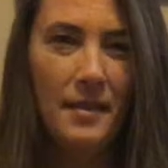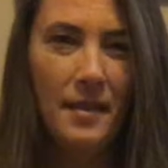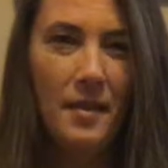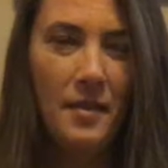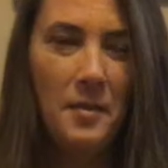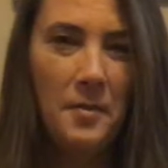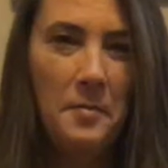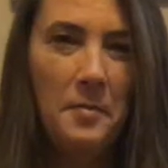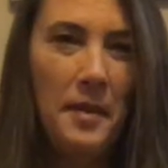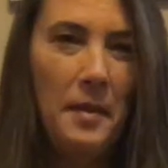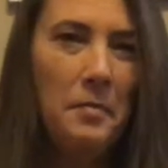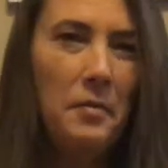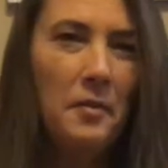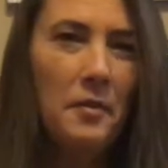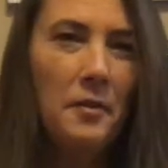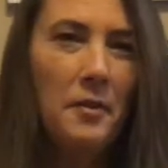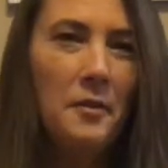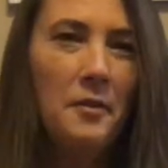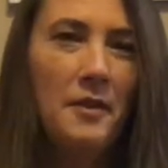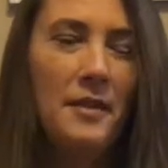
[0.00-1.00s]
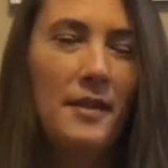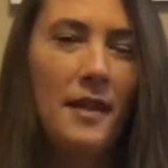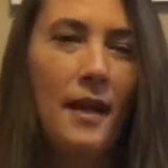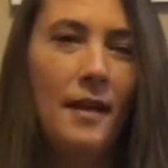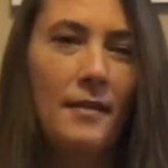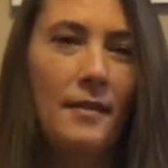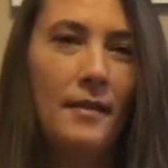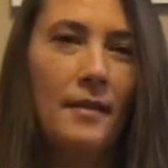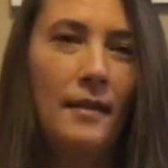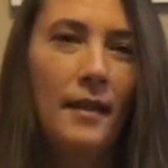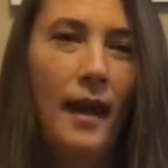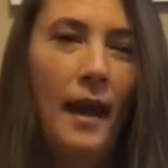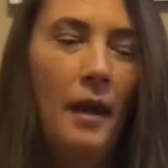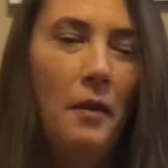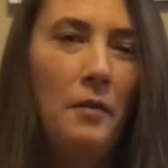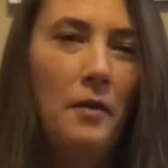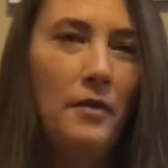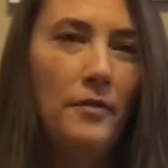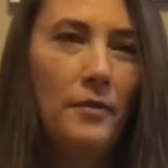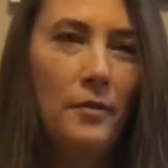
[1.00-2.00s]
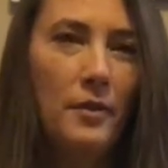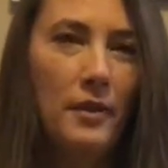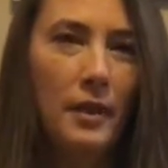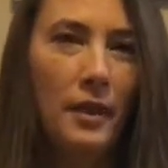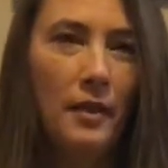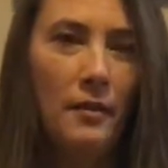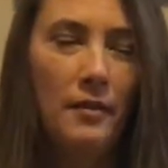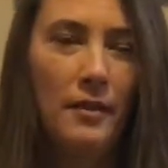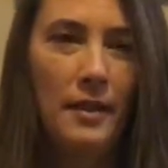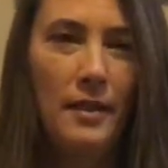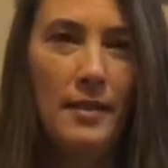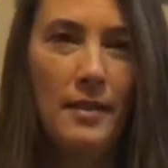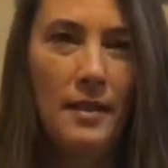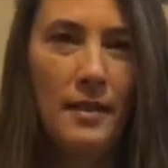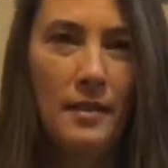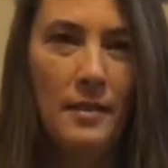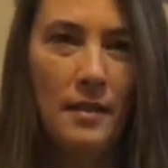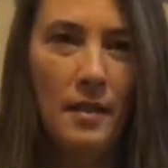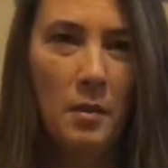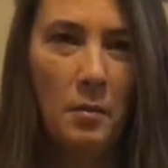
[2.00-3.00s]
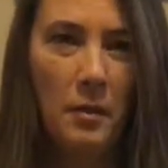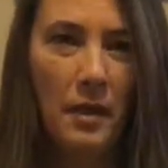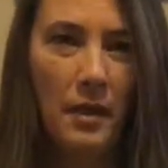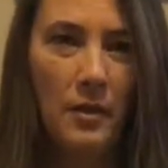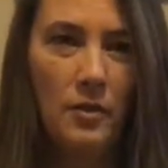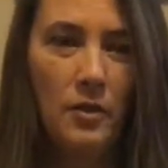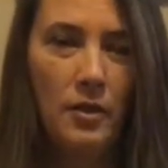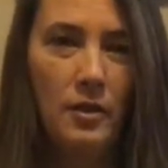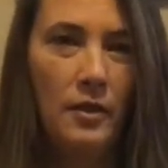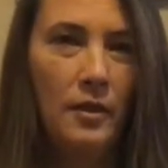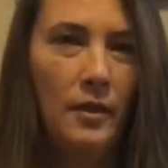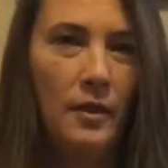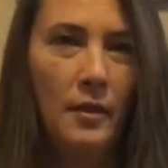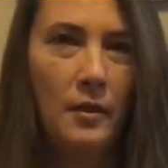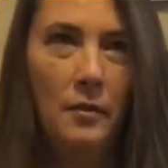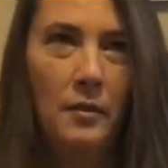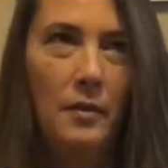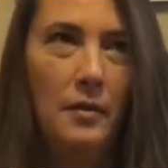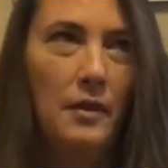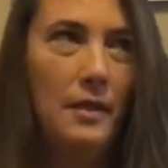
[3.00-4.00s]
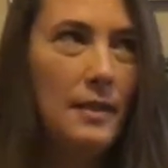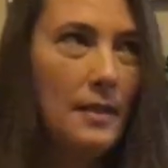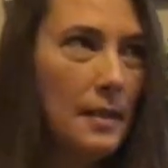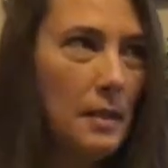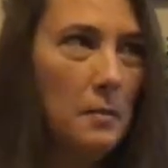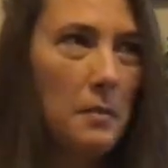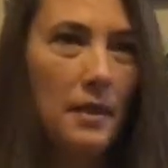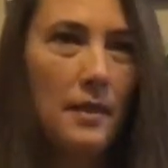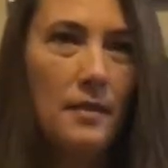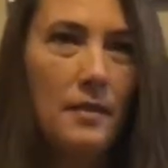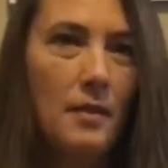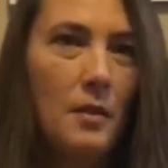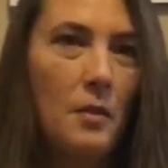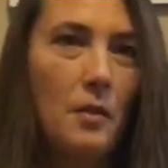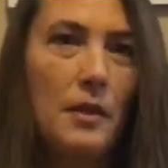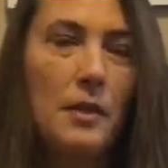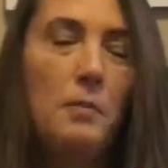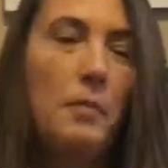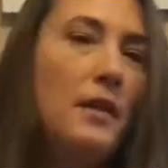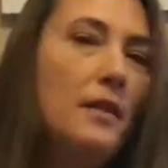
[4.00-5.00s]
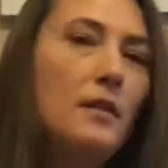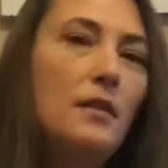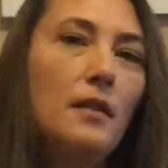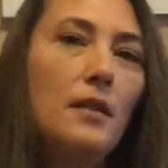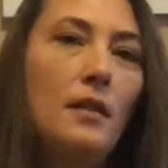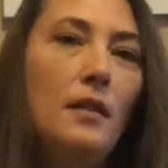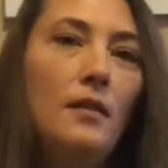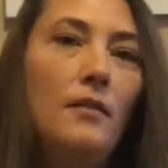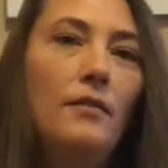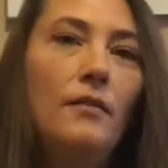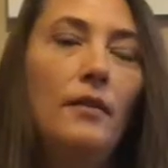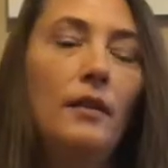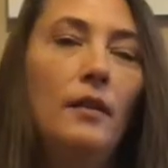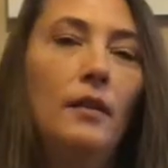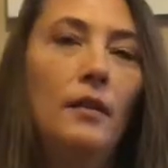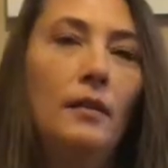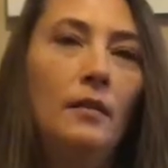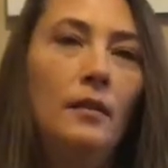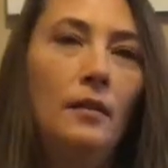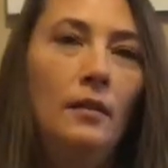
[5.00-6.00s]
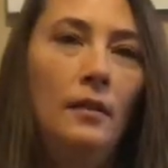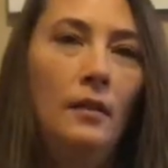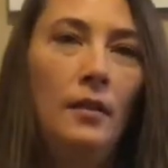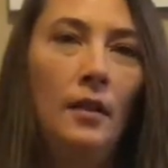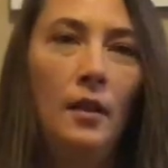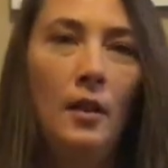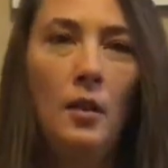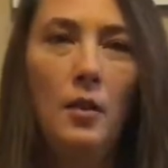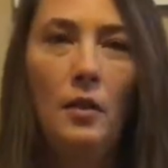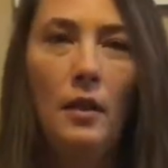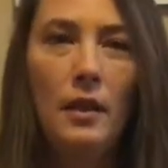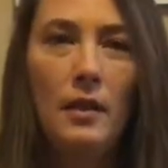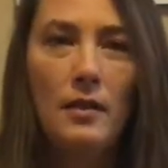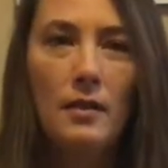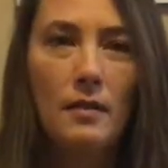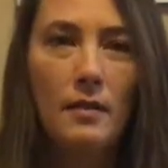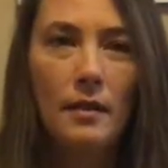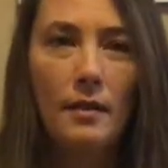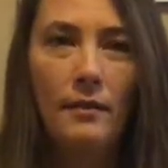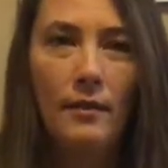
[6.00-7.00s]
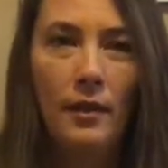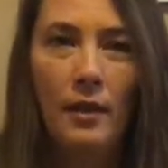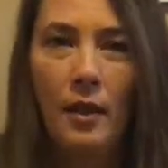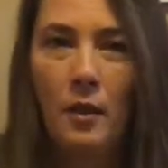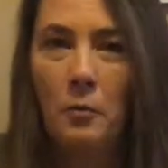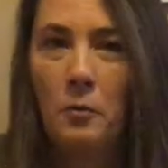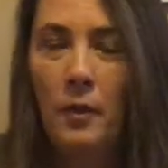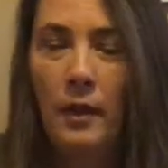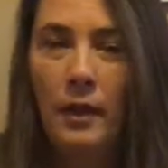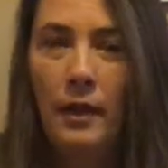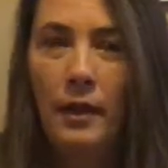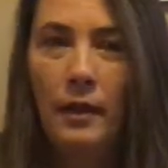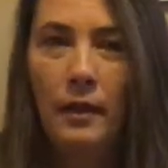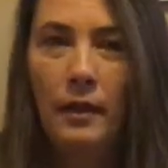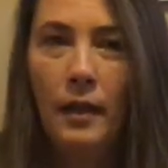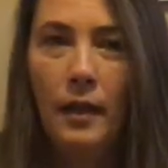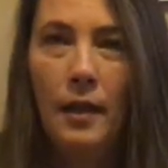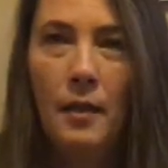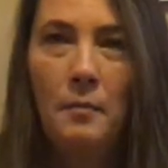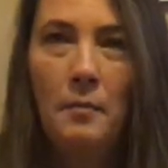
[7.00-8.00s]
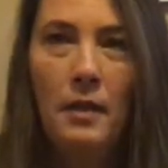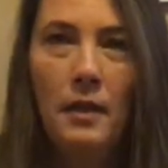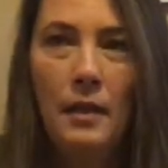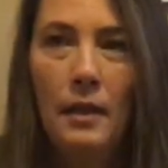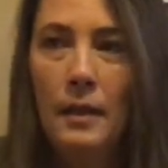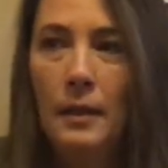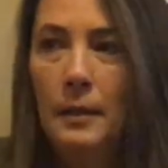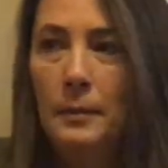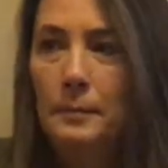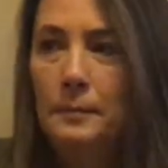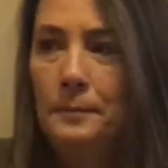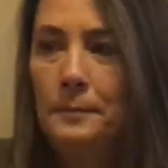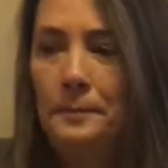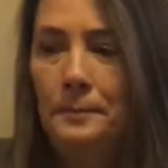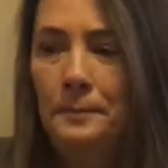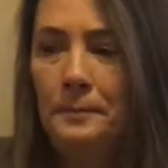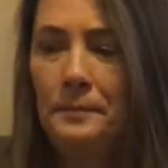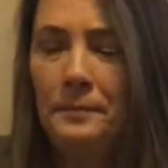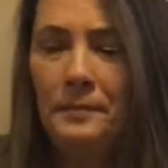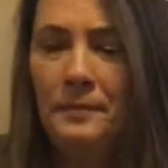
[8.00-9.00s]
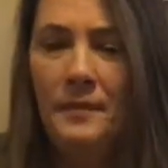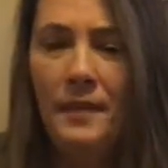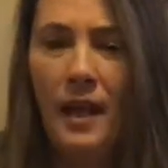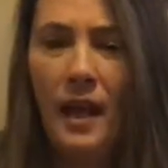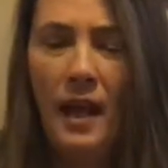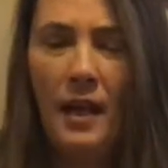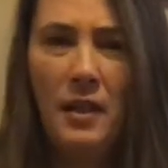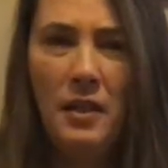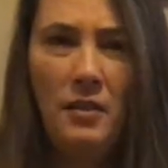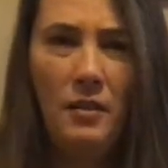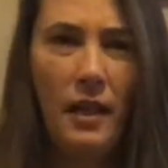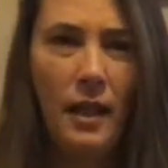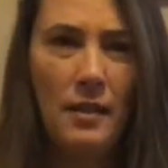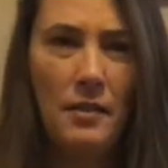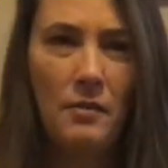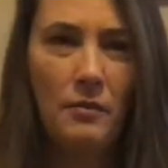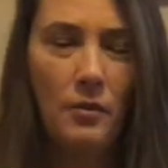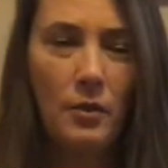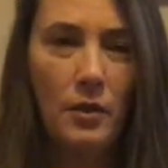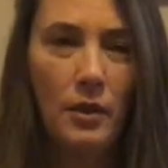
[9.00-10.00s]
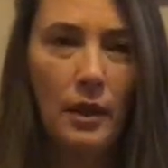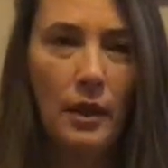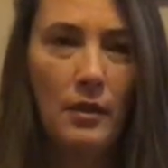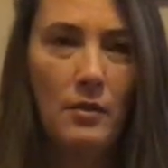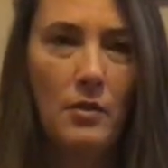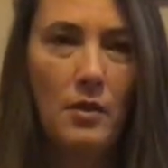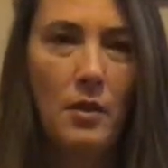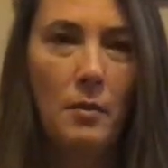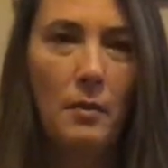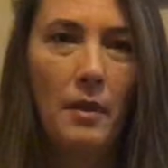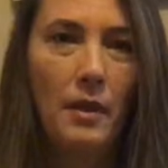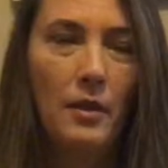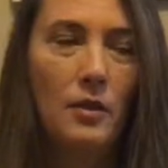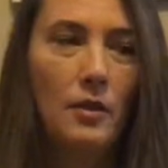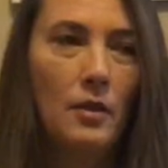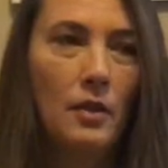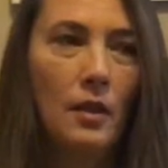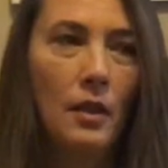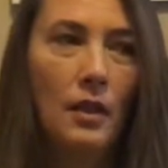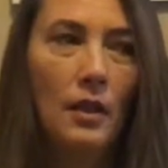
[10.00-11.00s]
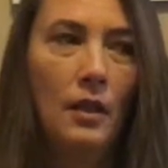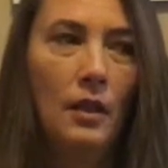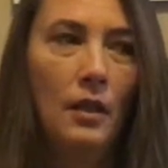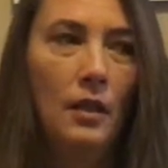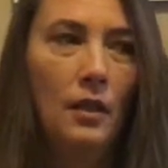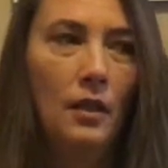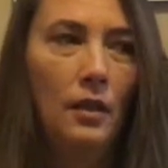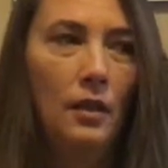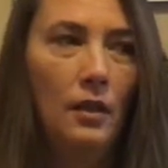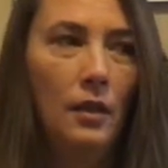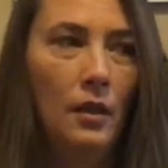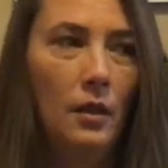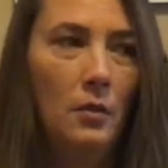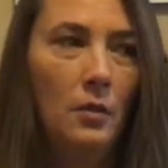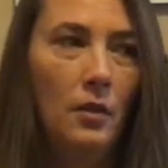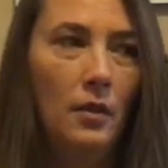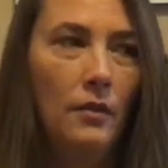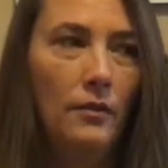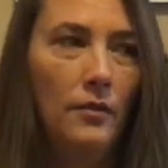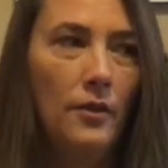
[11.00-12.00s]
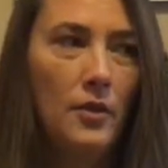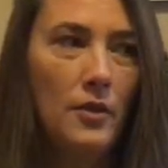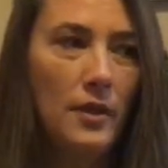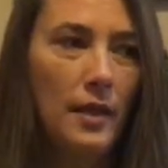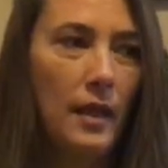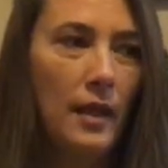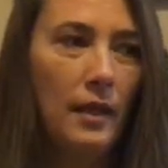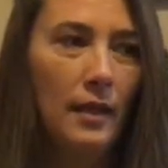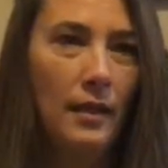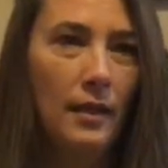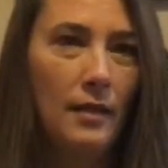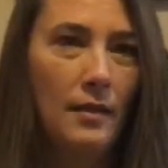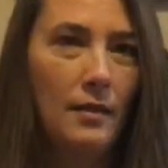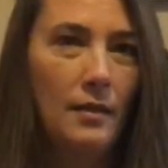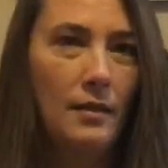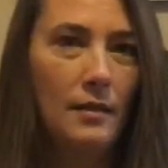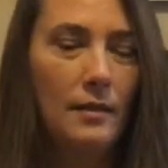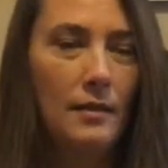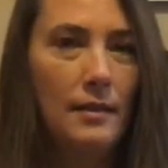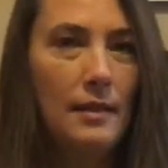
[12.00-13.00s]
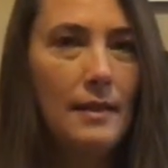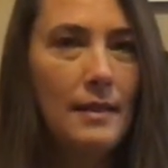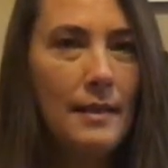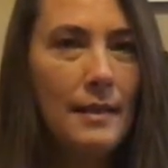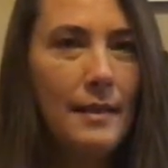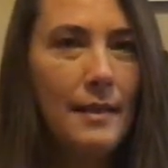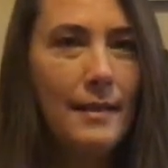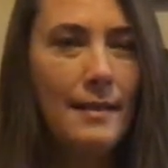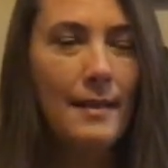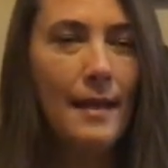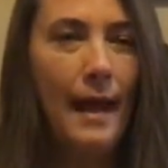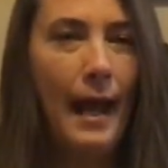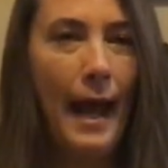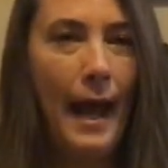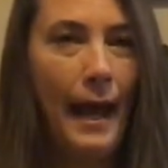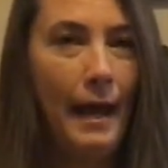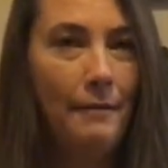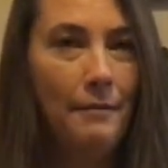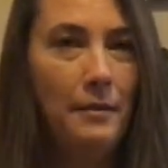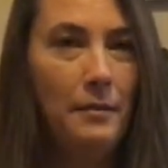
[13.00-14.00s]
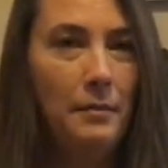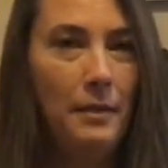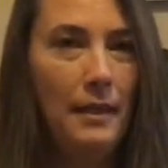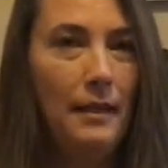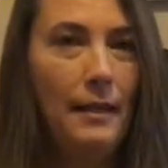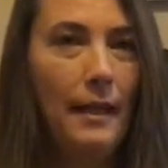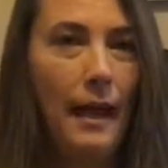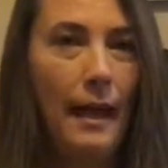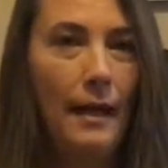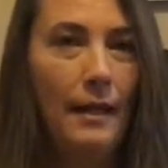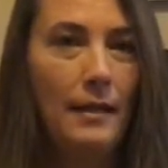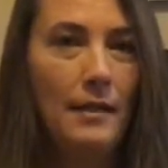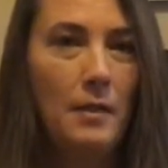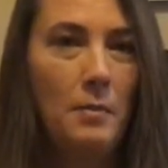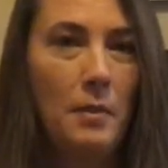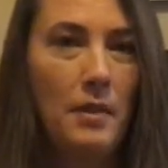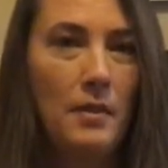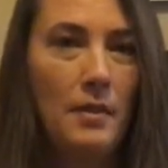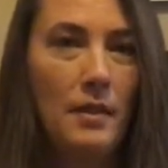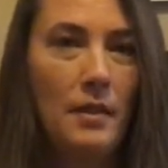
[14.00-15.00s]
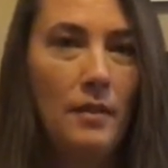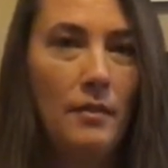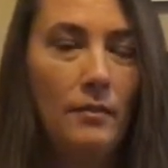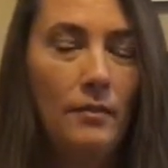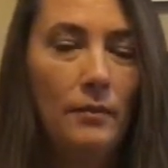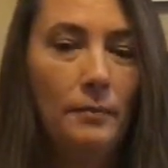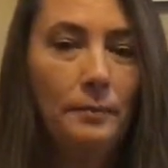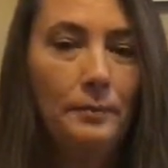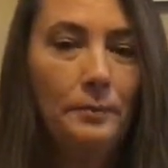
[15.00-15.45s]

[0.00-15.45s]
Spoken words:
So people are always asking how we afford to go to Disney so much, with Disney being so expensive and, us living on one income. How do you guys afford to go so much? Well, first thing is Disney doesn't have to be that expensive.